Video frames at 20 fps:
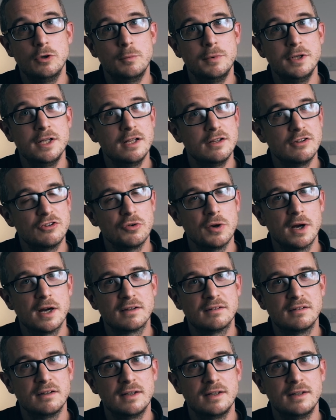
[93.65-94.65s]
be
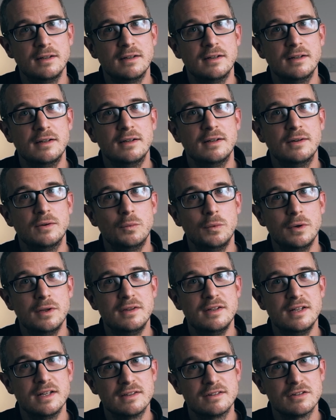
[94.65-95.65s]
interacting with
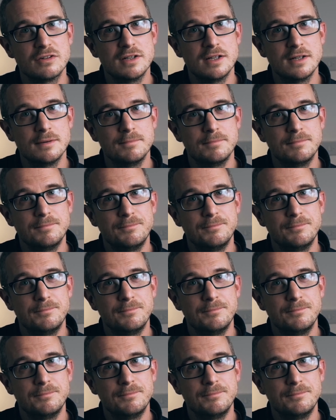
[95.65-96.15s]
the internet.